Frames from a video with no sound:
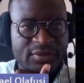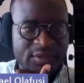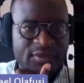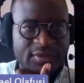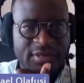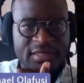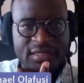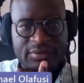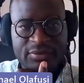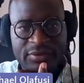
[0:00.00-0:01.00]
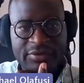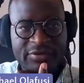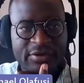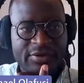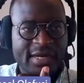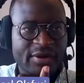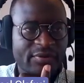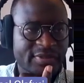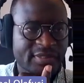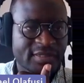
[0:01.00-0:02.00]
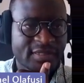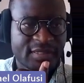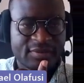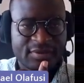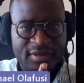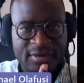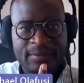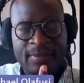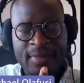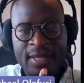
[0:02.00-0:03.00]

So great. So we use the order quantity. Okay.